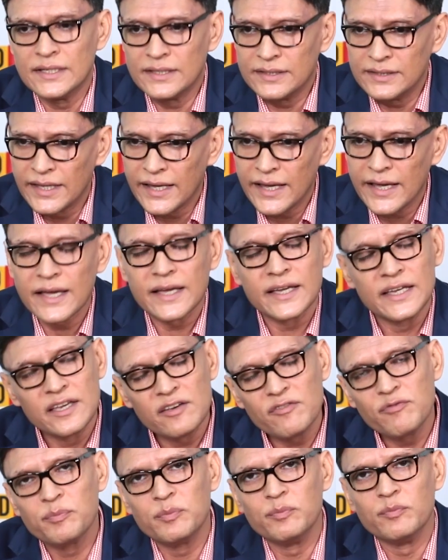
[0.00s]
They
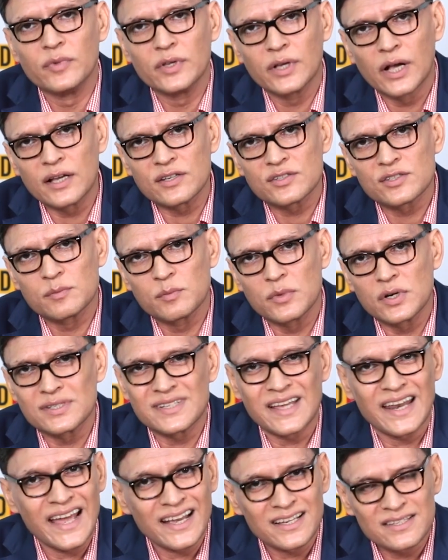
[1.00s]
give customers
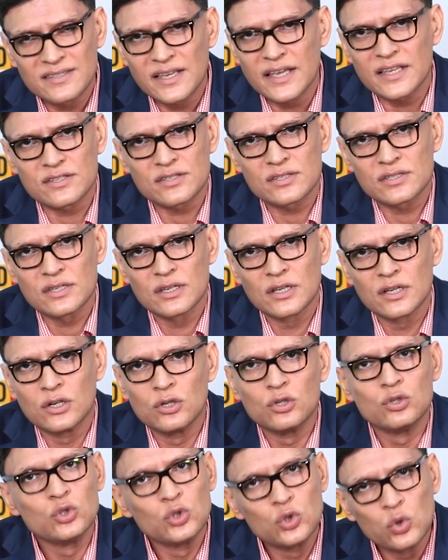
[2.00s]
an access
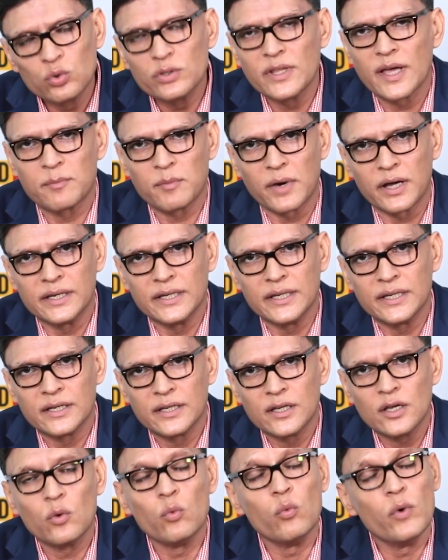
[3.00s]
to their money
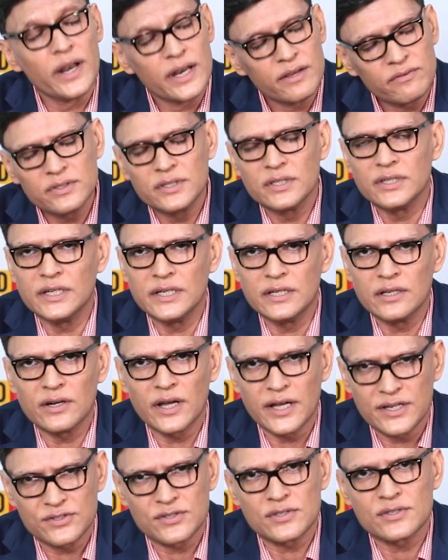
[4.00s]
whenever the need
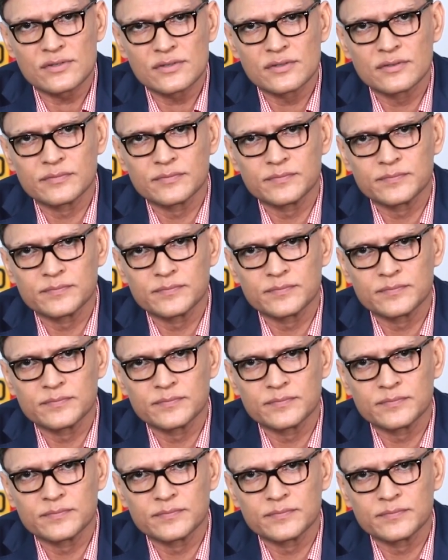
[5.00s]
arises.